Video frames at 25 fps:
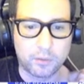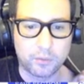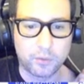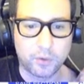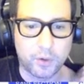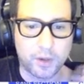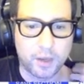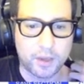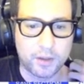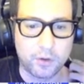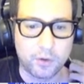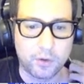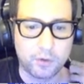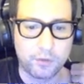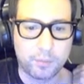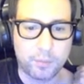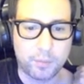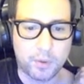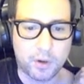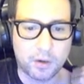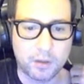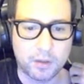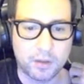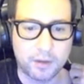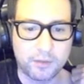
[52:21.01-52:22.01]
You can use
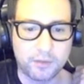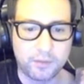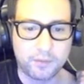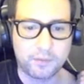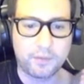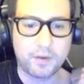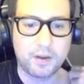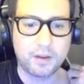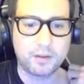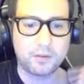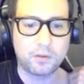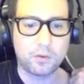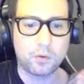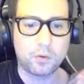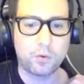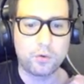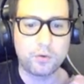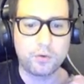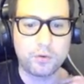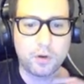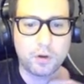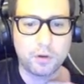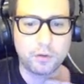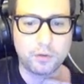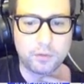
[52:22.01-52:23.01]
parallax effect or
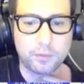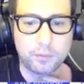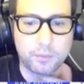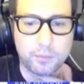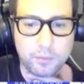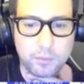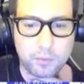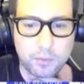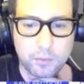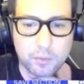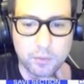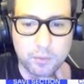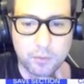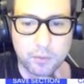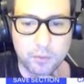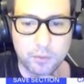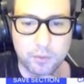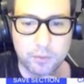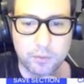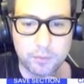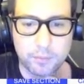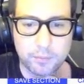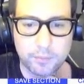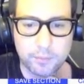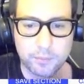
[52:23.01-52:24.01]
not,
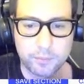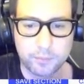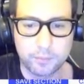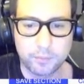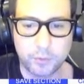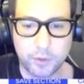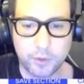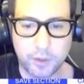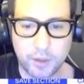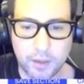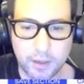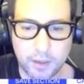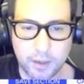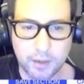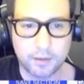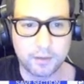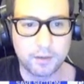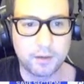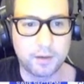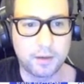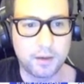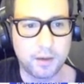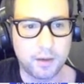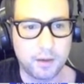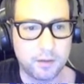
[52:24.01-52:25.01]
or you can
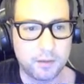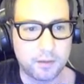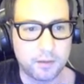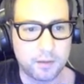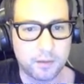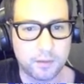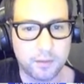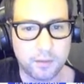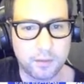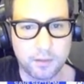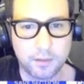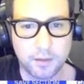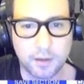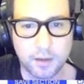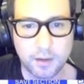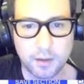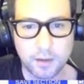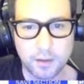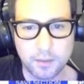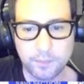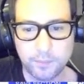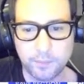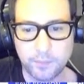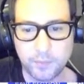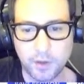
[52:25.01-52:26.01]
keep the
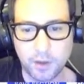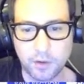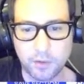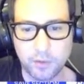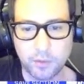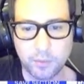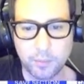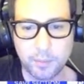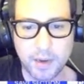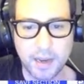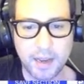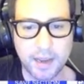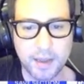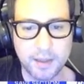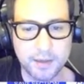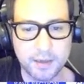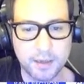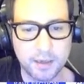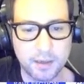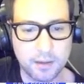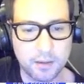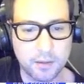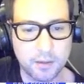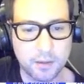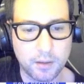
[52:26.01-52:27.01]
inner
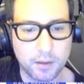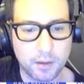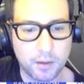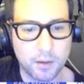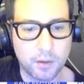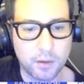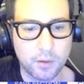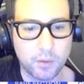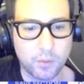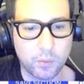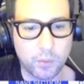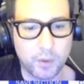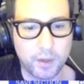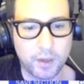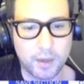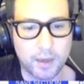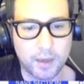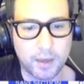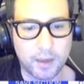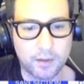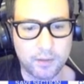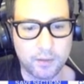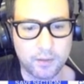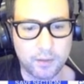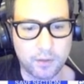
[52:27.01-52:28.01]
padding. We
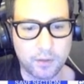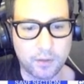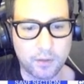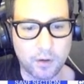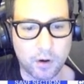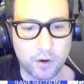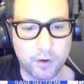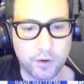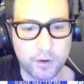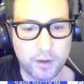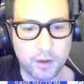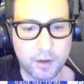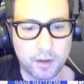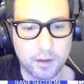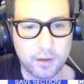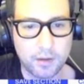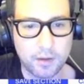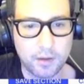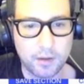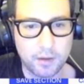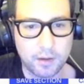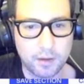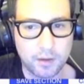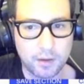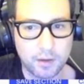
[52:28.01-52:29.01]
can
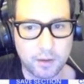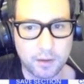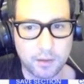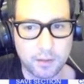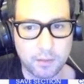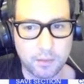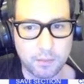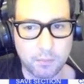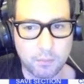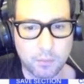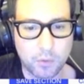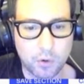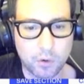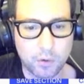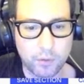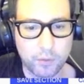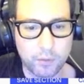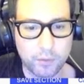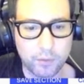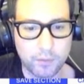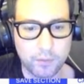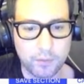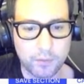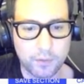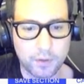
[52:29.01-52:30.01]
darken
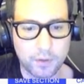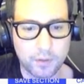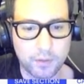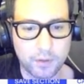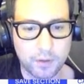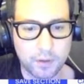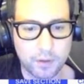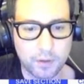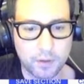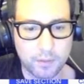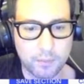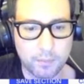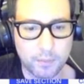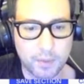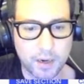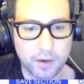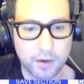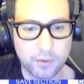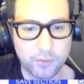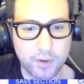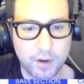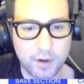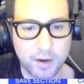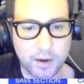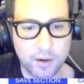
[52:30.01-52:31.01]
more the
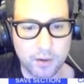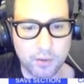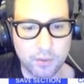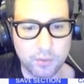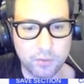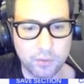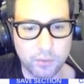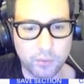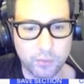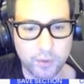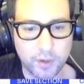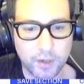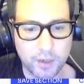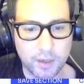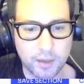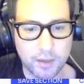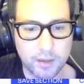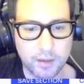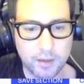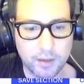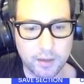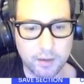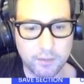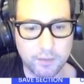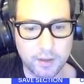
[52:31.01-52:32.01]
background, or we can
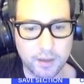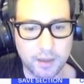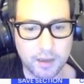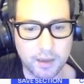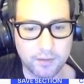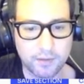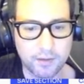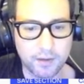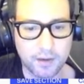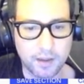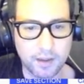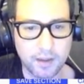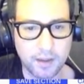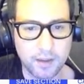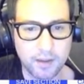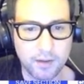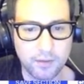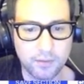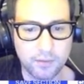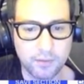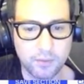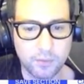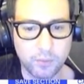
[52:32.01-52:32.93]
leave it as it is.